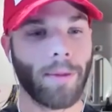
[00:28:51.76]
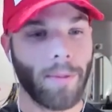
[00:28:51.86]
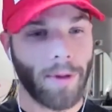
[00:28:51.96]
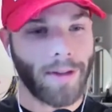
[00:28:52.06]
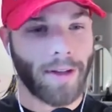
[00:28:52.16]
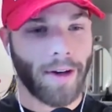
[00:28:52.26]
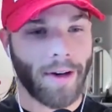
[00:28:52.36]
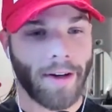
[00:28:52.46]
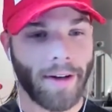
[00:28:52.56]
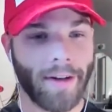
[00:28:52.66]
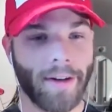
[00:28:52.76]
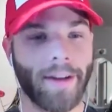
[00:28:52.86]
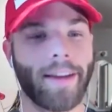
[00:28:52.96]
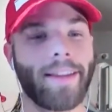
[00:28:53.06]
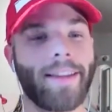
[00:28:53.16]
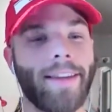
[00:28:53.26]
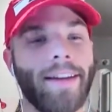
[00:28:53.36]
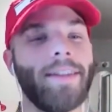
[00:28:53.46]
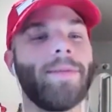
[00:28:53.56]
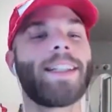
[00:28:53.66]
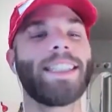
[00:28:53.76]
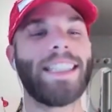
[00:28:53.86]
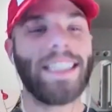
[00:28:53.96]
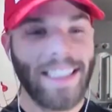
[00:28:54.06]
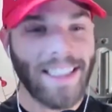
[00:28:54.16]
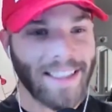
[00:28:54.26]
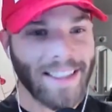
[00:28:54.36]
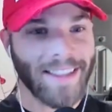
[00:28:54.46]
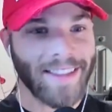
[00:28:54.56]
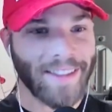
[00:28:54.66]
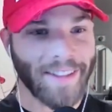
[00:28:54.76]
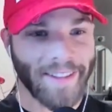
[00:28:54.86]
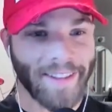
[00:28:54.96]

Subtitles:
military. That doesn't make any sense, dude.